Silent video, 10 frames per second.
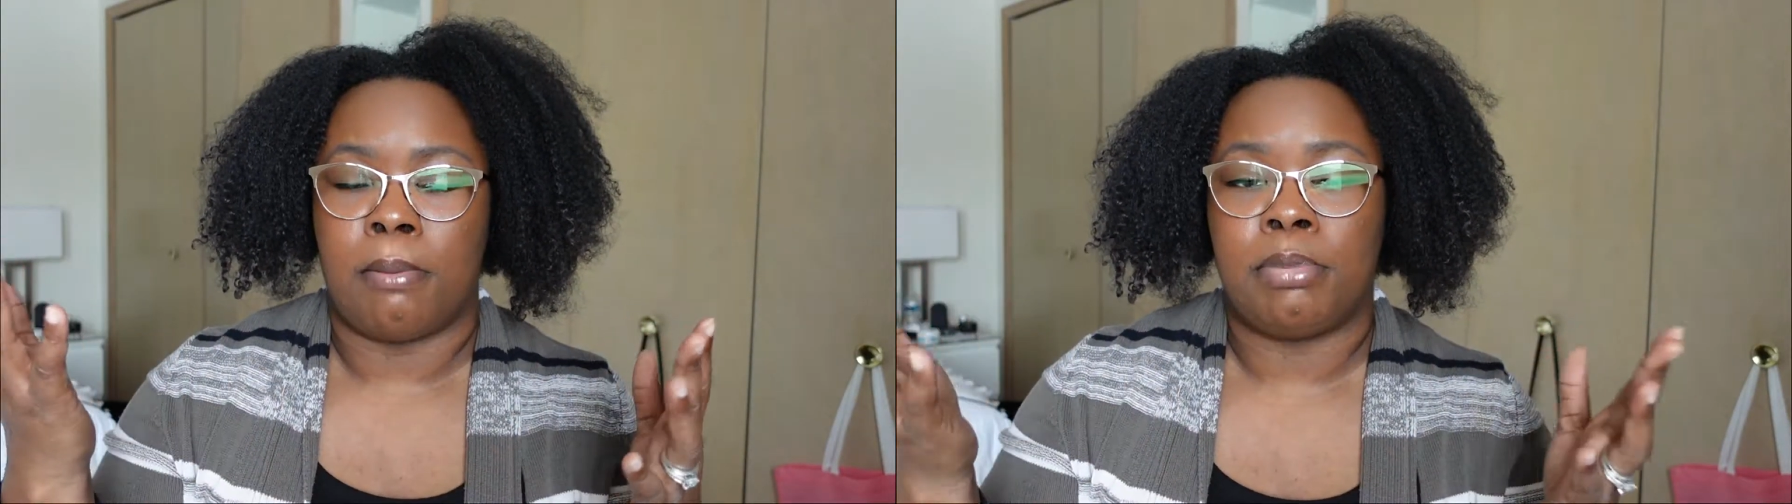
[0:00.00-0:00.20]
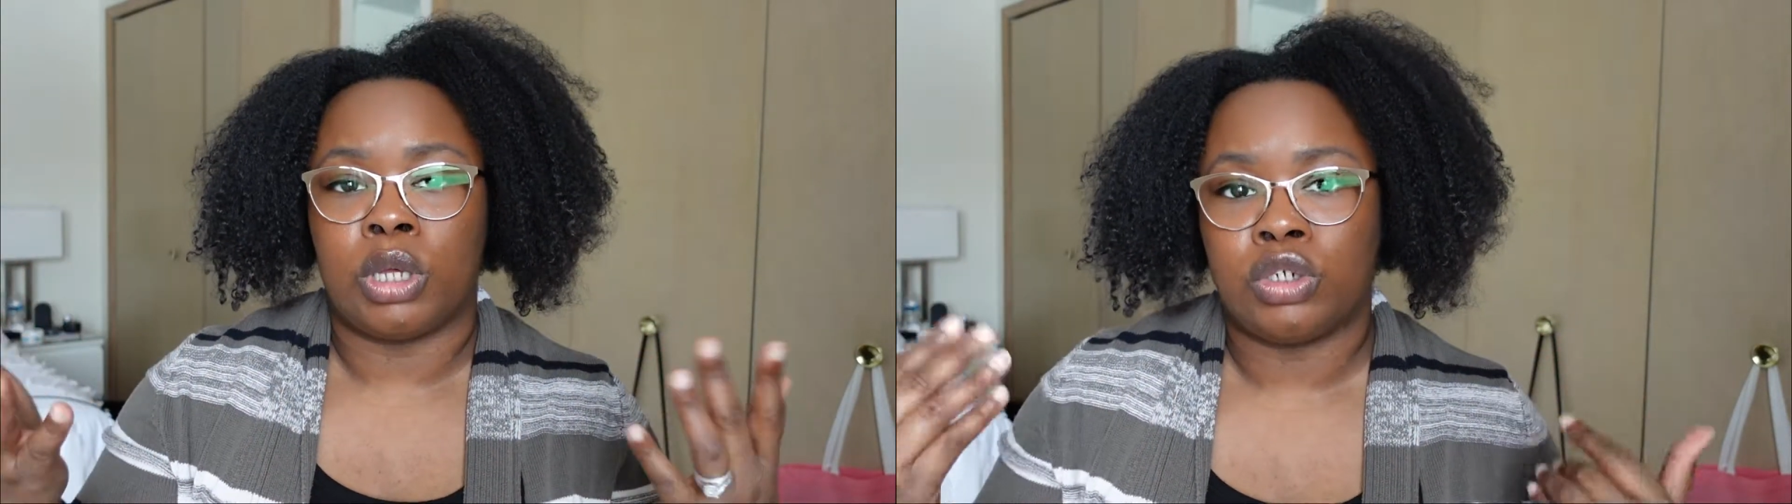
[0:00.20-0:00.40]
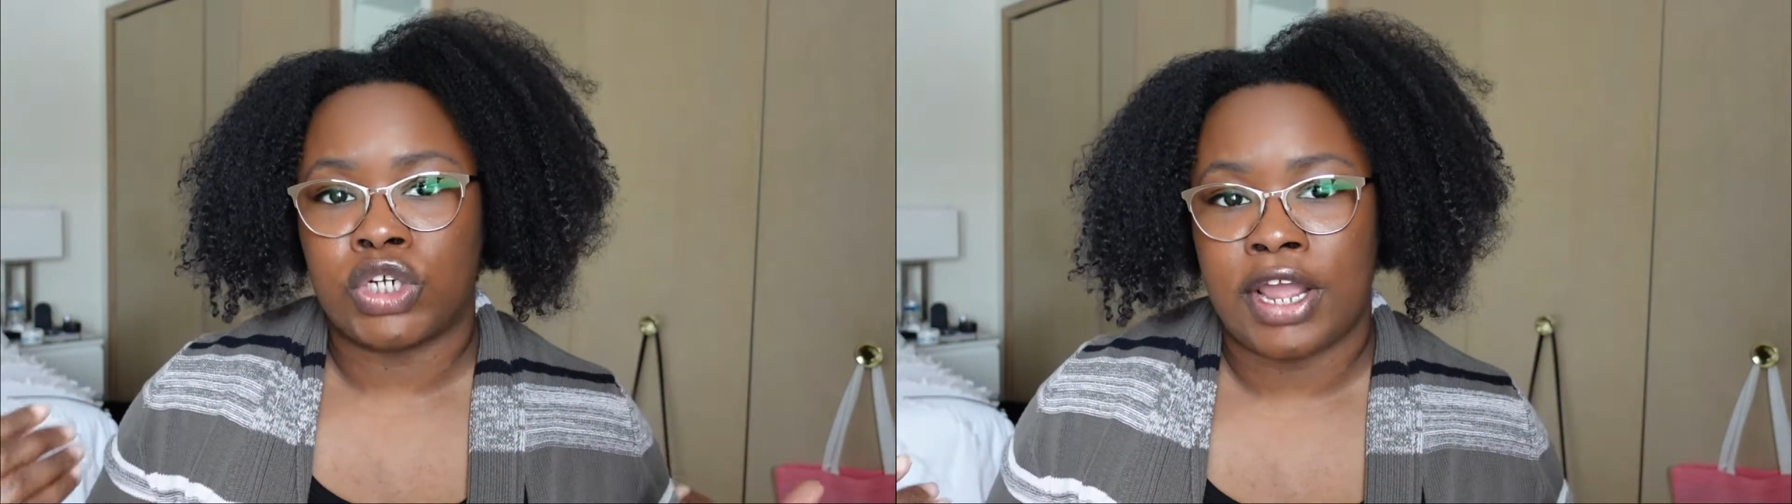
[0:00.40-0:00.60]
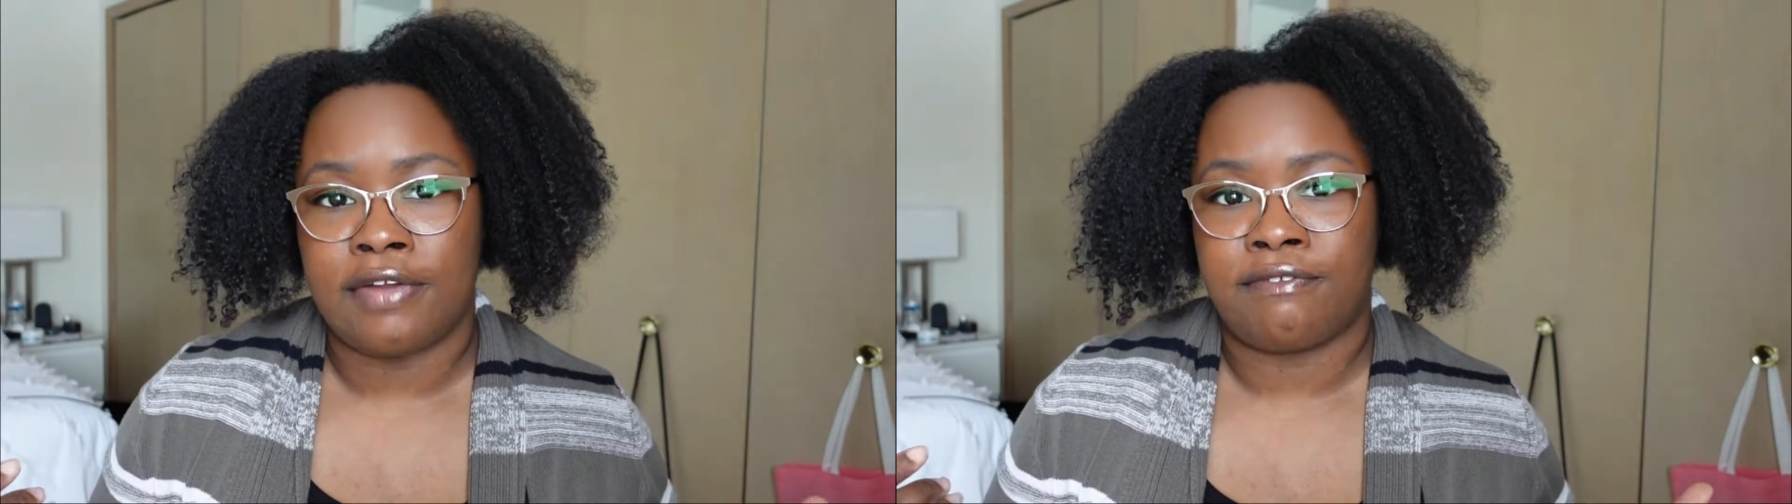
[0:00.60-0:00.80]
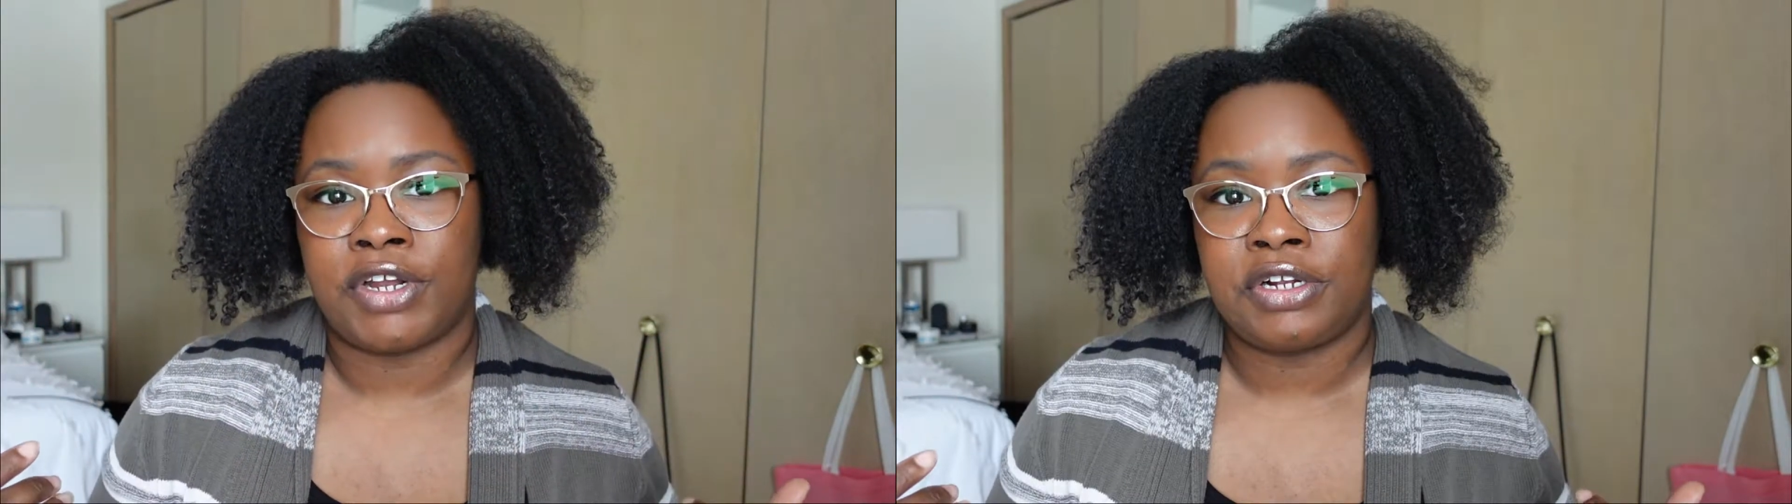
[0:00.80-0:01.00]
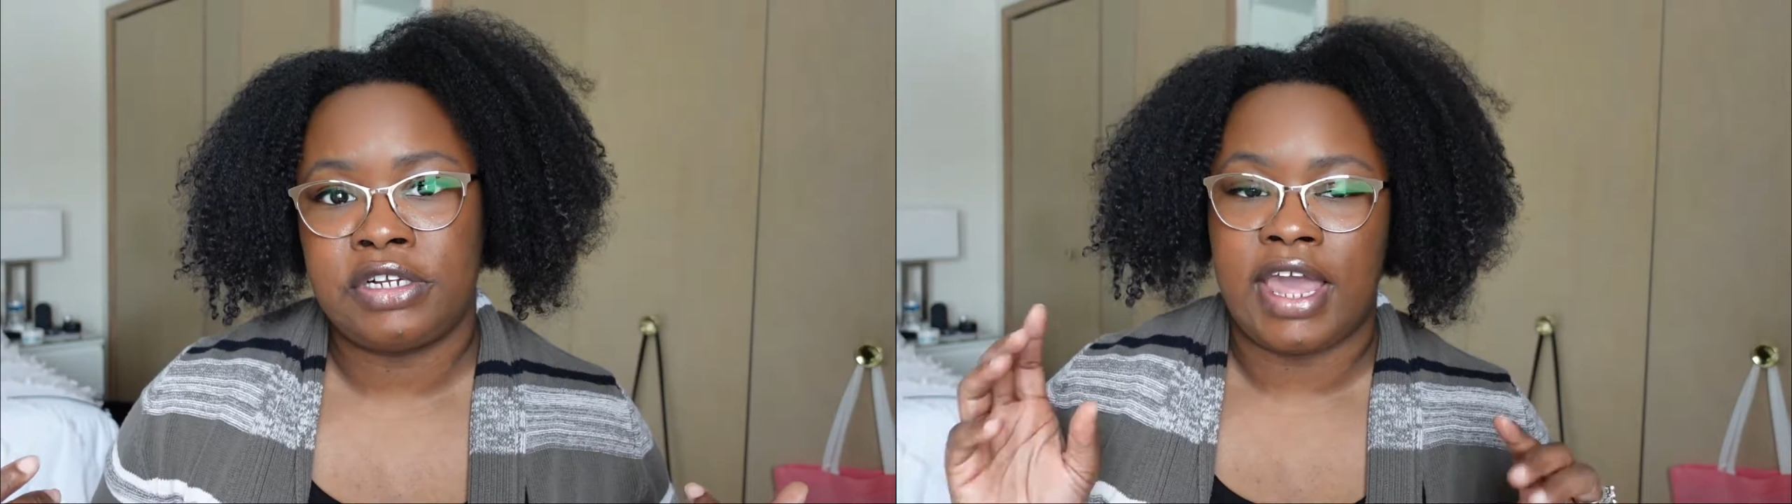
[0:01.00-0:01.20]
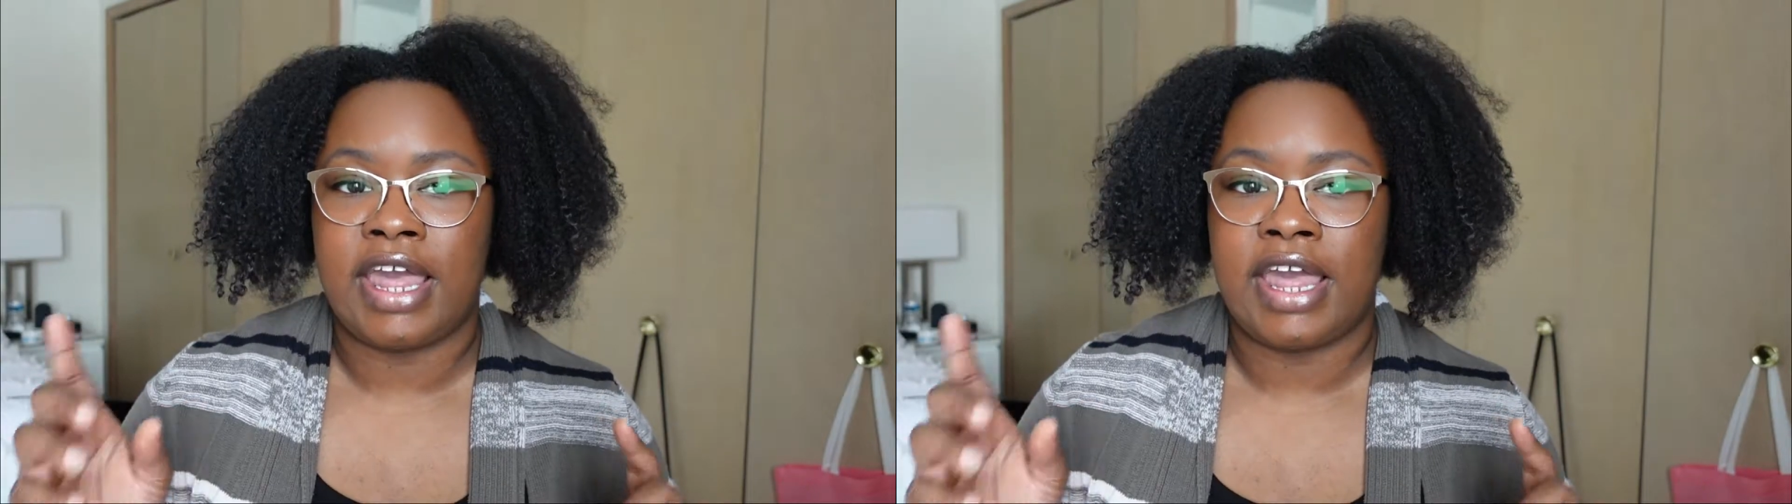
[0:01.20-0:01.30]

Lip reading: blow dry it first